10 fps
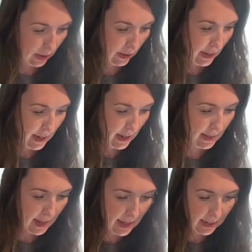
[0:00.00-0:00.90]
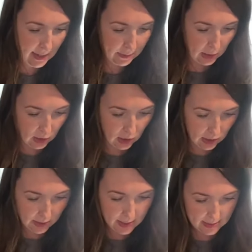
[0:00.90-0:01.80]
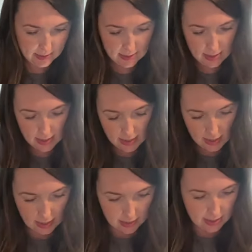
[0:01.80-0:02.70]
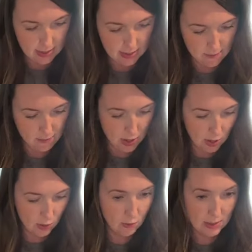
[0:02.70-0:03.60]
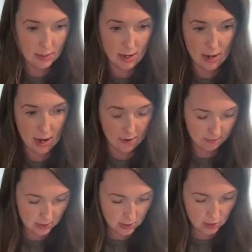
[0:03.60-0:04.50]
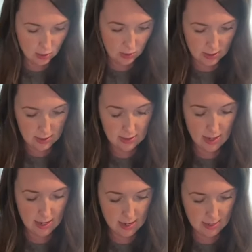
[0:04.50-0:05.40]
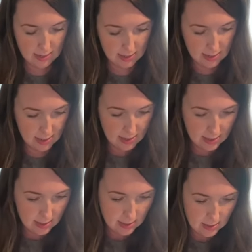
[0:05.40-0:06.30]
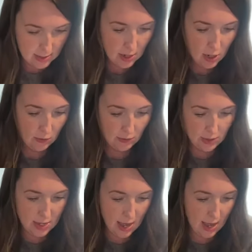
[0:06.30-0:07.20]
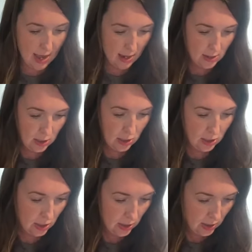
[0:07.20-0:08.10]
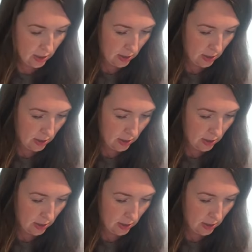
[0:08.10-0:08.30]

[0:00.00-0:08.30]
All right, I think I'm gonna call it. I think the bow was enough to just sort of set it over the edge.